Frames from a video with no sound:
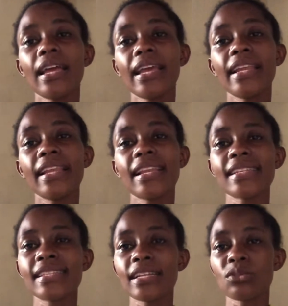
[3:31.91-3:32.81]
in less
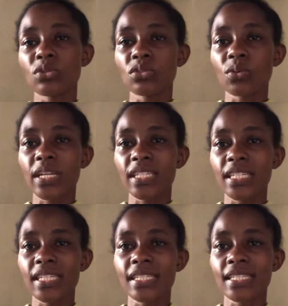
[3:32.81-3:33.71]
than 21
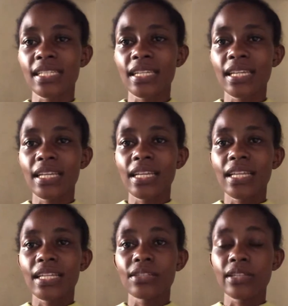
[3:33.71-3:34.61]
days.
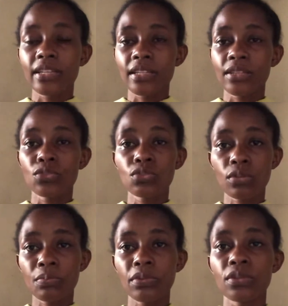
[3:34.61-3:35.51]
The usual
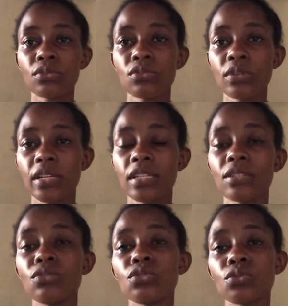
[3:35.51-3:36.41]
period
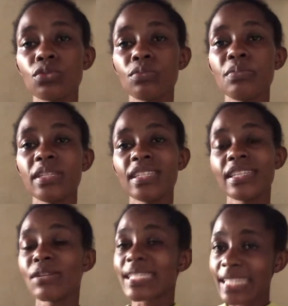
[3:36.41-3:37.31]

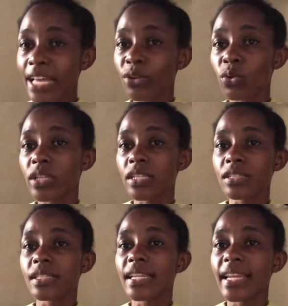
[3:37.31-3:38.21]
your cycle is
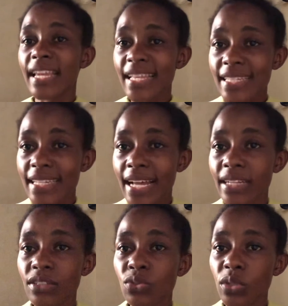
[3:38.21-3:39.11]
less than
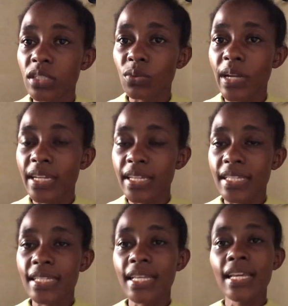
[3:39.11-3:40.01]
21
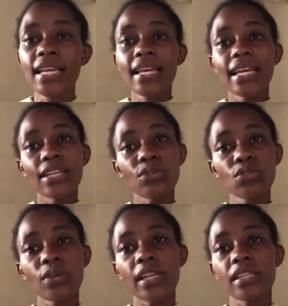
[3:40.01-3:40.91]
days.
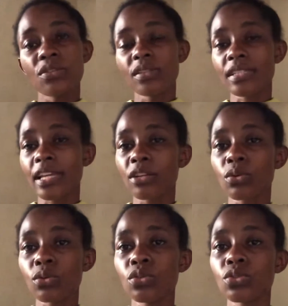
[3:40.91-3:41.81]
Usually your
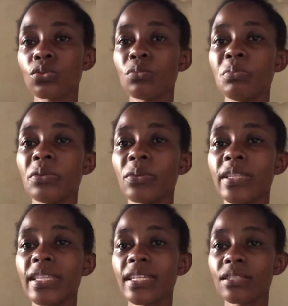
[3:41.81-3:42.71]
cycle should be
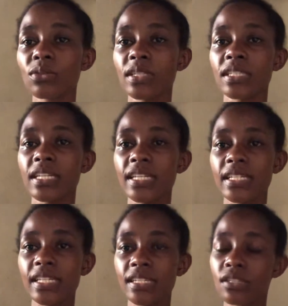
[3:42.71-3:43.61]
within 28
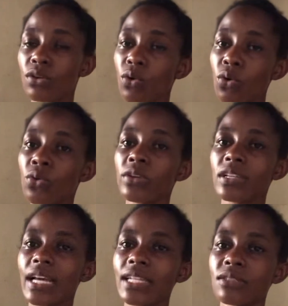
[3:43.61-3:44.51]
days or
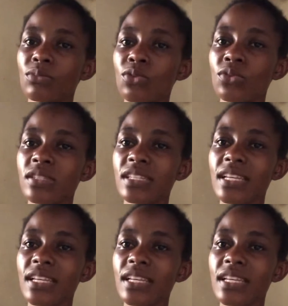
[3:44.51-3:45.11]
at most